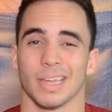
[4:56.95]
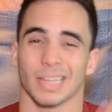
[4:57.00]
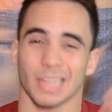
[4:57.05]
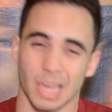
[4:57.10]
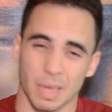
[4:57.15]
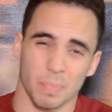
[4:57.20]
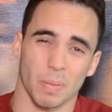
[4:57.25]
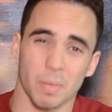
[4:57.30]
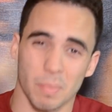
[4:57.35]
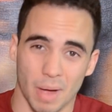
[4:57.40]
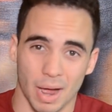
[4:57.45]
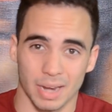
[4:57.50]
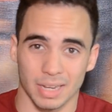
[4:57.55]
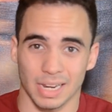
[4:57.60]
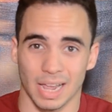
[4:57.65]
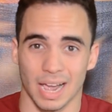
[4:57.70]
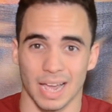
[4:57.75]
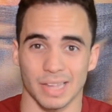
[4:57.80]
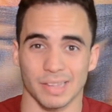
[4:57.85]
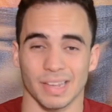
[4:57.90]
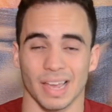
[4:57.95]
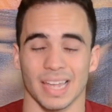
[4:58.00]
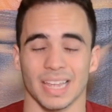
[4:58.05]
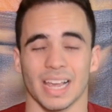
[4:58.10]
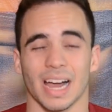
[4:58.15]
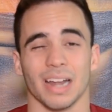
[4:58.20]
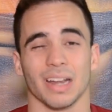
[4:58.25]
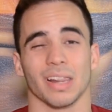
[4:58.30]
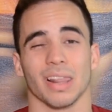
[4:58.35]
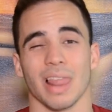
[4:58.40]
Keep in mind, guys, I
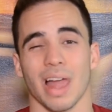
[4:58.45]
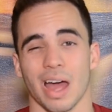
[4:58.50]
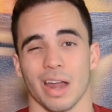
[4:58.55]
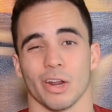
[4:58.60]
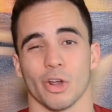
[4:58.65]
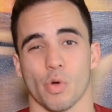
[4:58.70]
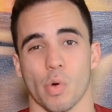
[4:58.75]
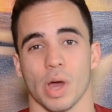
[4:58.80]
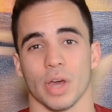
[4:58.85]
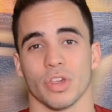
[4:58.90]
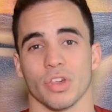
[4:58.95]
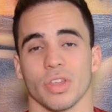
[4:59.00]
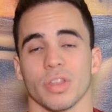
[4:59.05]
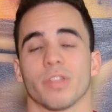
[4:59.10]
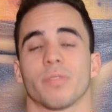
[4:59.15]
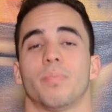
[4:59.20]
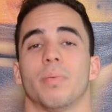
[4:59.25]
got a lot of questions,